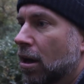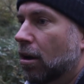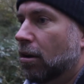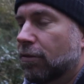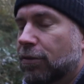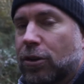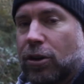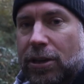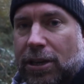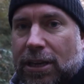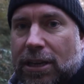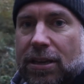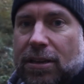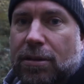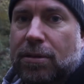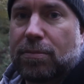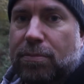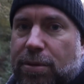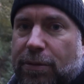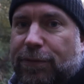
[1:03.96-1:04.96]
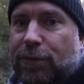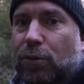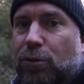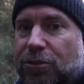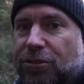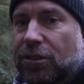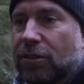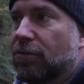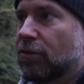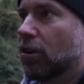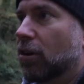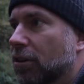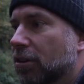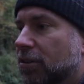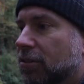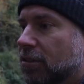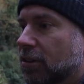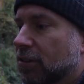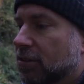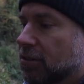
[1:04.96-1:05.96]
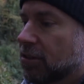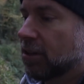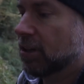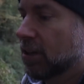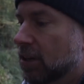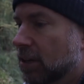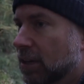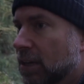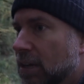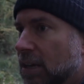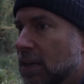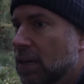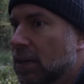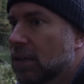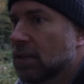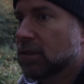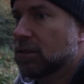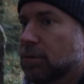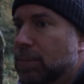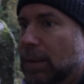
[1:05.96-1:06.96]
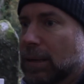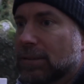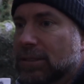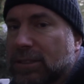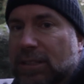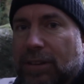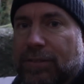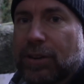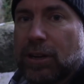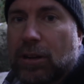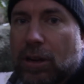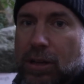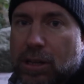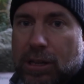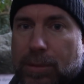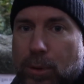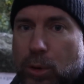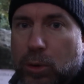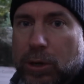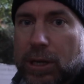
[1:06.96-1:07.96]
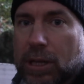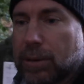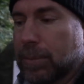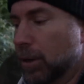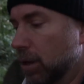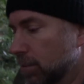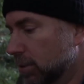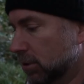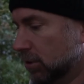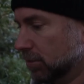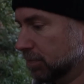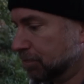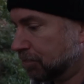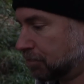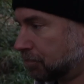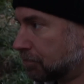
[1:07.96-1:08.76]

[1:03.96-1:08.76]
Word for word: I've got here before sunrise. It's about 7 o'clock in the morning at the moment,